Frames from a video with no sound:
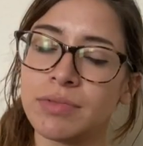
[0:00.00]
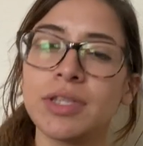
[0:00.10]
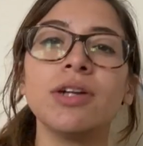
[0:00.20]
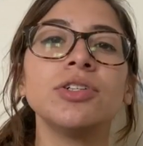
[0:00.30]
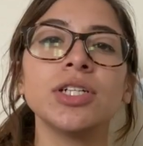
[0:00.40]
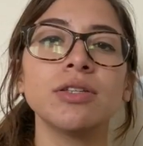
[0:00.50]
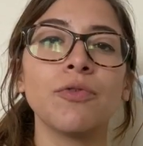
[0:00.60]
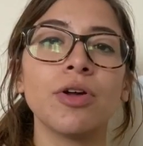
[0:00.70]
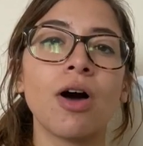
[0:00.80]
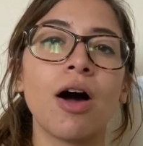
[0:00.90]
they're just
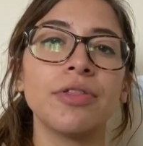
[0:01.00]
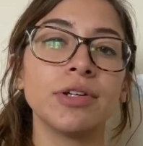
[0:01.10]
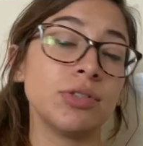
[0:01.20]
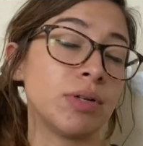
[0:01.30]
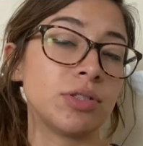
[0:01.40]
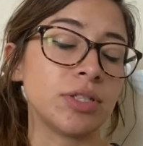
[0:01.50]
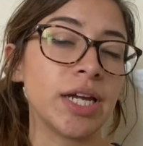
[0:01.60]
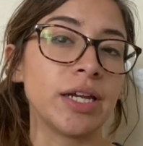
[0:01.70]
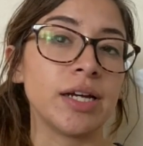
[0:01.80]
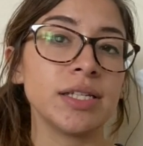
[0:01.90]
for the author to
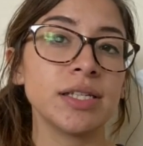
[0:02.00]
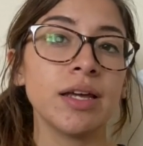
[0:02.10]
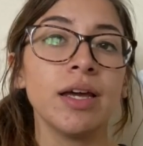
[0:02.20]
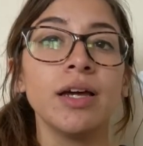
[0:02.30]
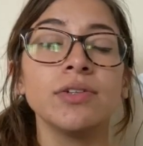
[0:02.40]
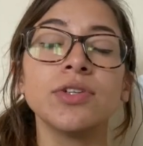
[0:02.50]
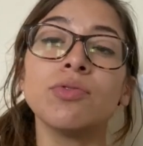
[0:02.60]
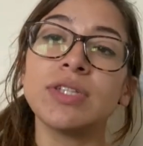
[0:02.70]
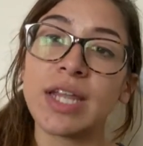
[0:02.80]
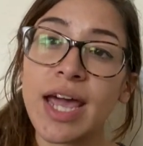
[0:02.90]
entertain us.
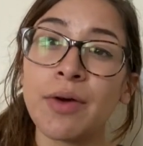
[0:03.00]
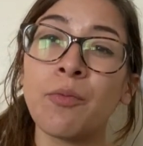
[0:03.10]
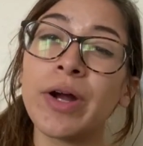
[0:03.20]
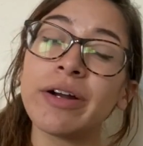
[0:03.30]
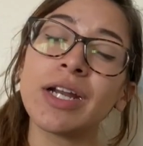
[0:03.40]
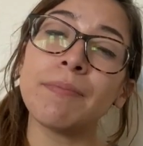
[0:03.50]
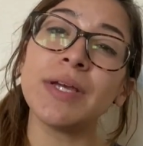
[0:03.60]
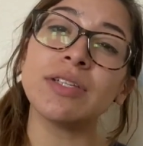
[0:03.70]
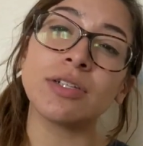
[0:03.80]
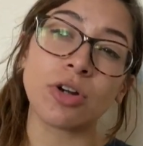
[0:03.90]
So today we're going to
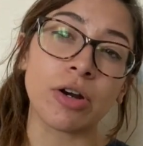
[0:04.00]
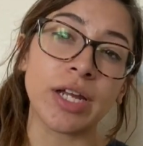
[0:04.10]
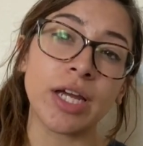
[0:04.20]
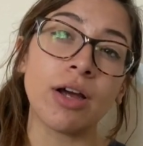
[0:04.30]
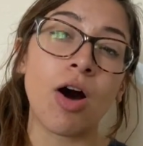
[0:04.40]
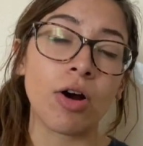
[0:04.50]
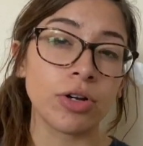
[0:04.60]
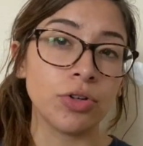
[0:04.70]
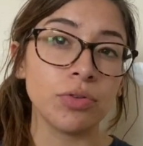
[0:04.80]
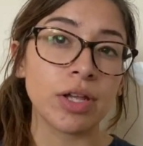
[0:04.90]
be starting our
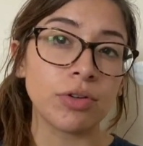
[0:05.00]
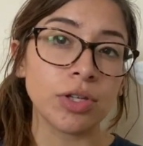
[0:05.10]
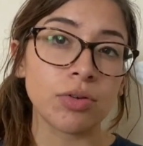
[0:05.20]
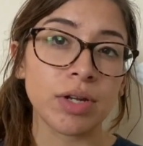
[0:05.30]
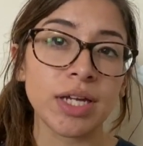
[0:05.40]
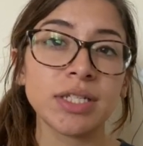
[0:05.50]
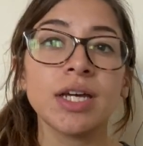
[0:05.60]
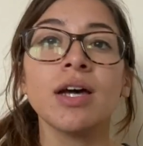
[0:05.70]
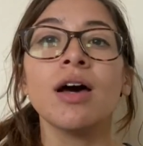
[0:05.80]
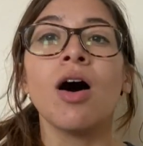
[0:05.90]
new little unit
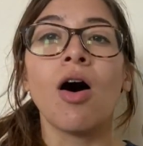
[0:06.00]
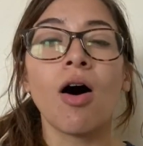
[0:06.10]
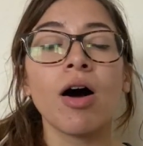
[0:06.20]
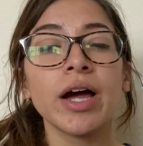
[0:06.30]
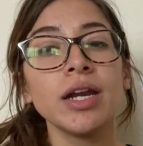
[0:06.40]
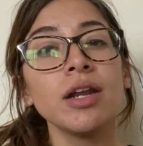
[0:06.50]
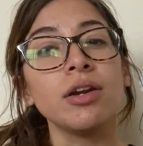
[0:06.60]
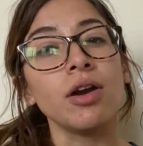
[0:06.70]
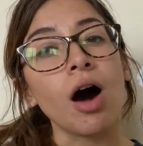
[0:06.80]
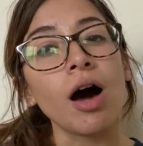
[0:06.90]
on
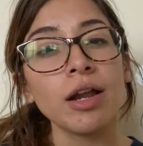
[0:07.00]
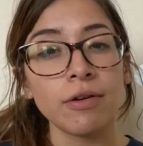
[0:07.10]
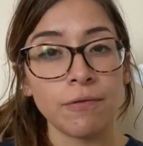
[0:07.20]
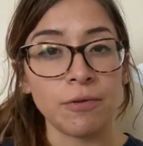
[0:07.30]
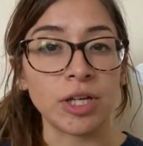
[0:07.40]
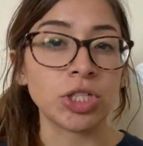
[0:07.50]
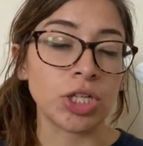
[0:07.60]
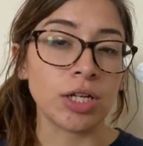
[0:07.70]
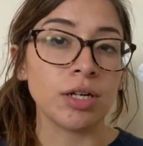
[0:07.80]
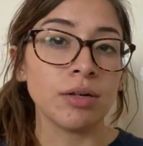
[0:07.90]

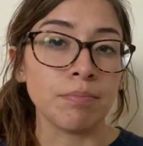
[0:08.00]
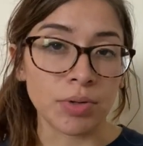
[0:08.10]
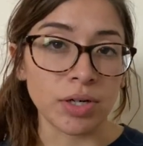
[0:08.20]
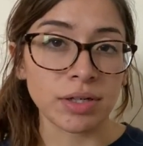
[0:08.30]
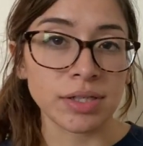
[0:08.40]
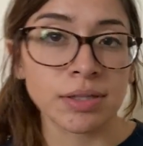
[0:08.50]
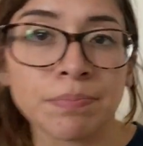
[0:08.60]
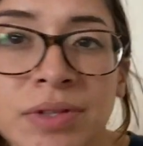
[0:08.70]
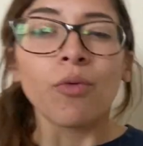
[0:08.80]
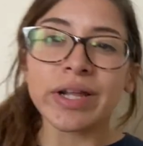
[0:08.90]
nonfiction books.
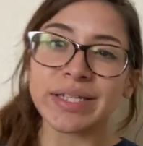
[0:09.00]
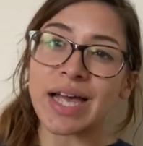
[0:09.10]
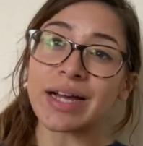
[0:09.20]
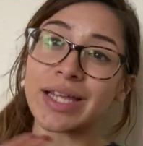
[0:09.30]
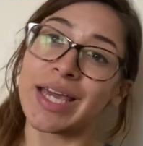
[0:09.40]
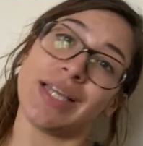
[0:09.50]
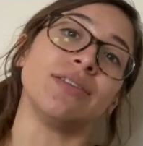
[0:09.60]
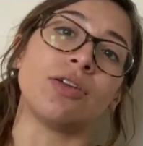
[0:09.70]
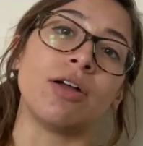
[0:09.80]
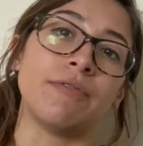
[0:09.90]
What exactly is
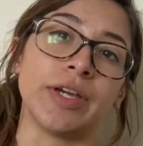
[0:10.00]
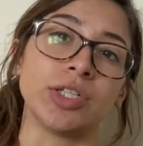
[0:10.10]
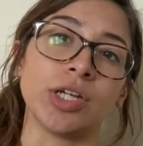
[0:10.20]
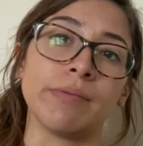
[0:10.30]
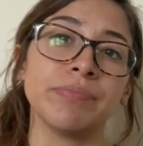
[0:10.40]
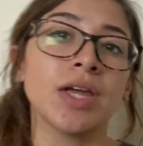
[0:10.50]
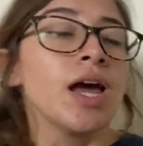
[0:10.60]
a nonfiction?